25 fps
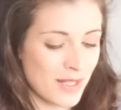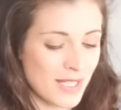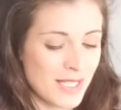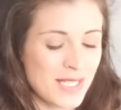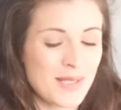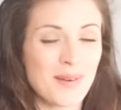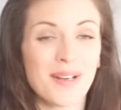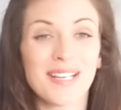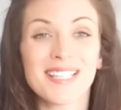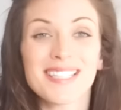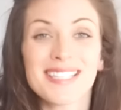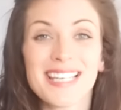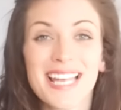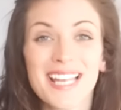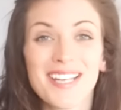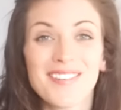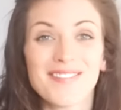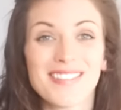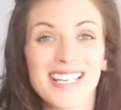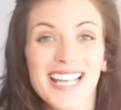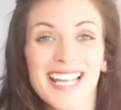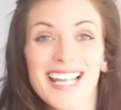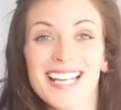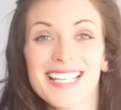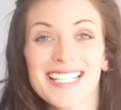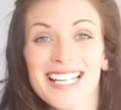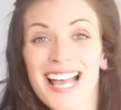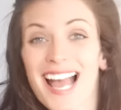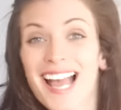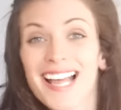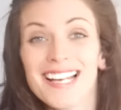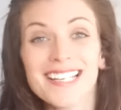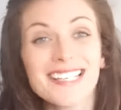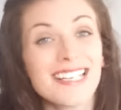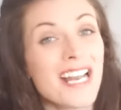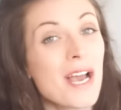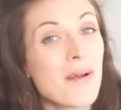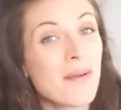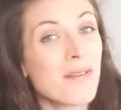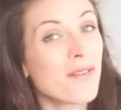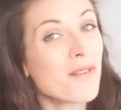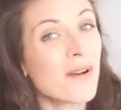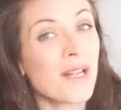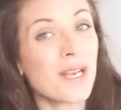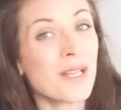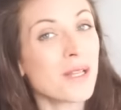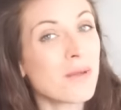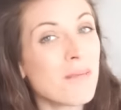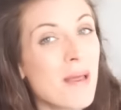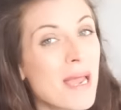So I saved it, and now we've
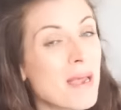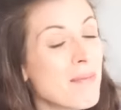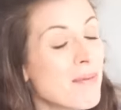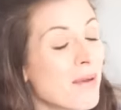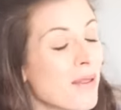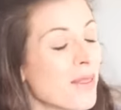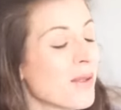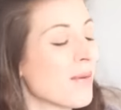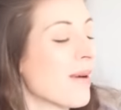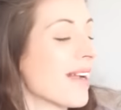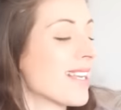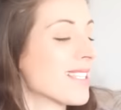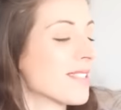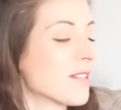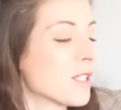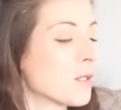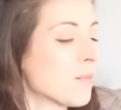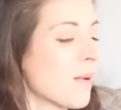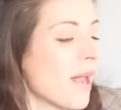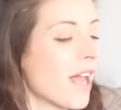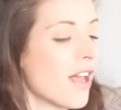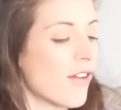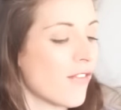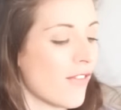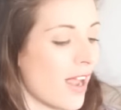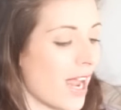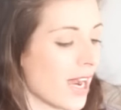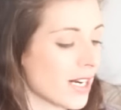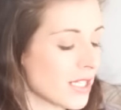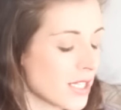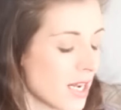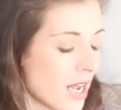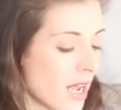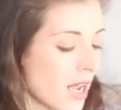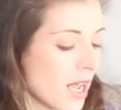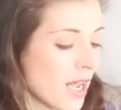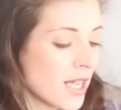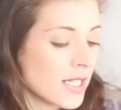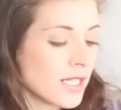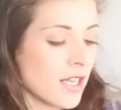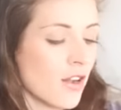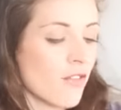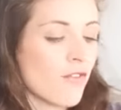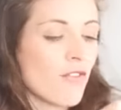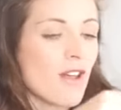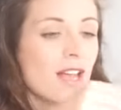got a little baby on the way, so it's perfect. So